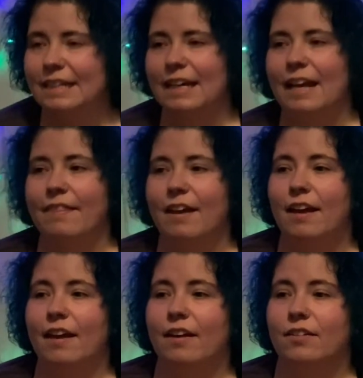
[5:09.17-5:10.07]
And
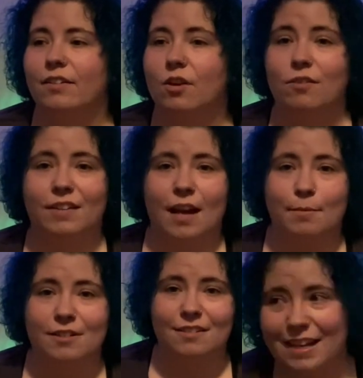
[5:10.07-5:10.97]
then COVID
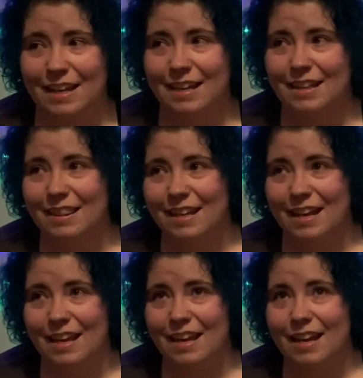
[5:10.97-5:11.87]
happened. And
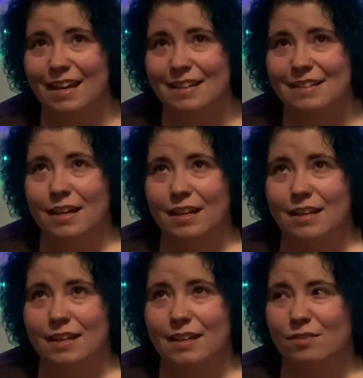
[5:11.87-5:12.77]
then
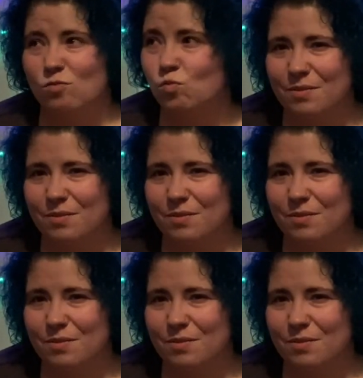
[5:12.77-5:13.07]
in,